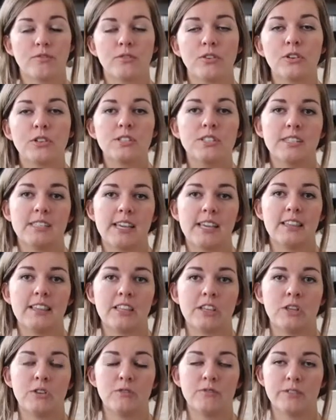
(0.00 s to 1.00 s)
first day
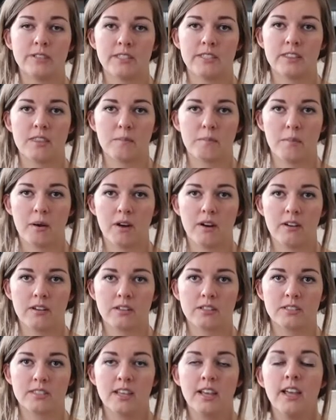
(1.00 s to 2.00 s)
that you visit the
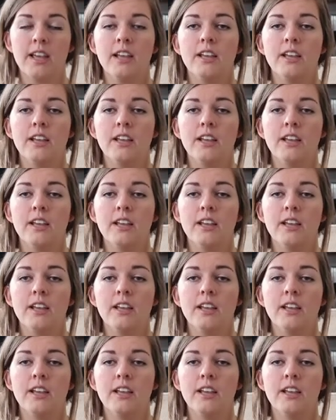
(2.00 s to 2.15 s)
parks.